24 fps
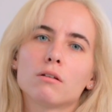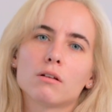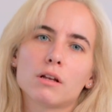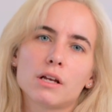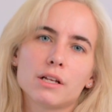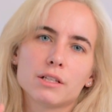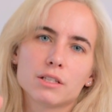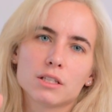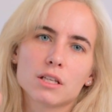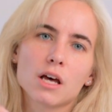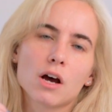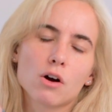
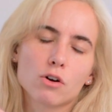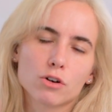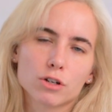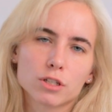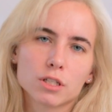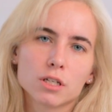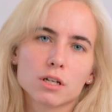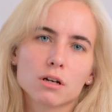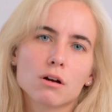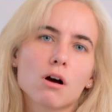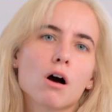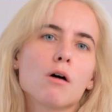it's that
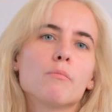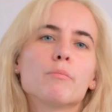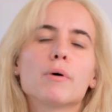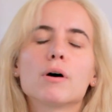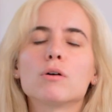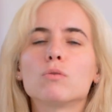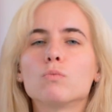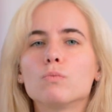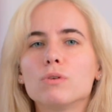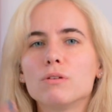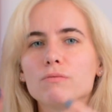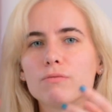arsenic
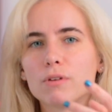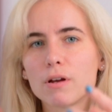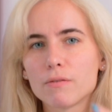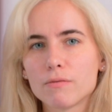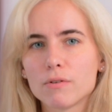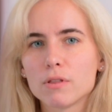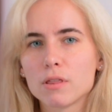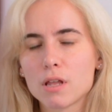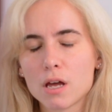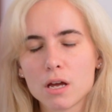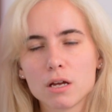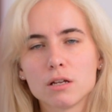compound. We've
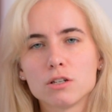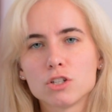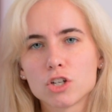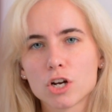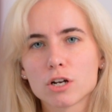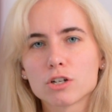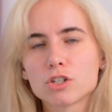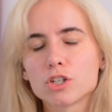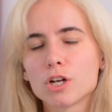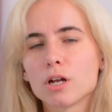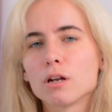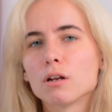given that
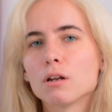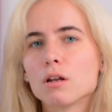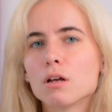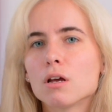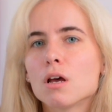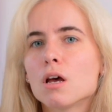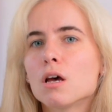injection.